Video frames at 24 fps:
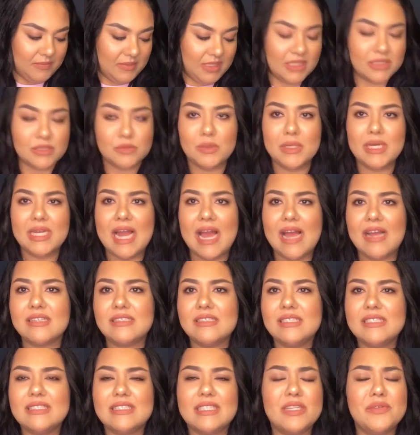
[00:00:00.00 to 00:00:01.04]
This one
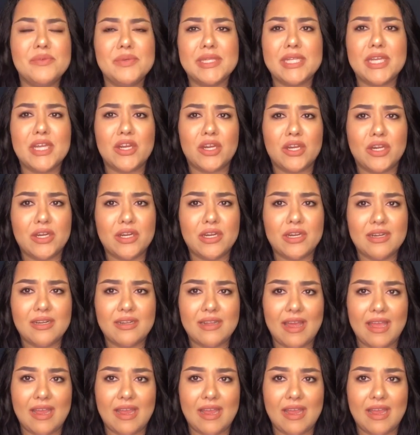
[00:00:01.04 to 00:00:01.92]
actually didn't really hurt.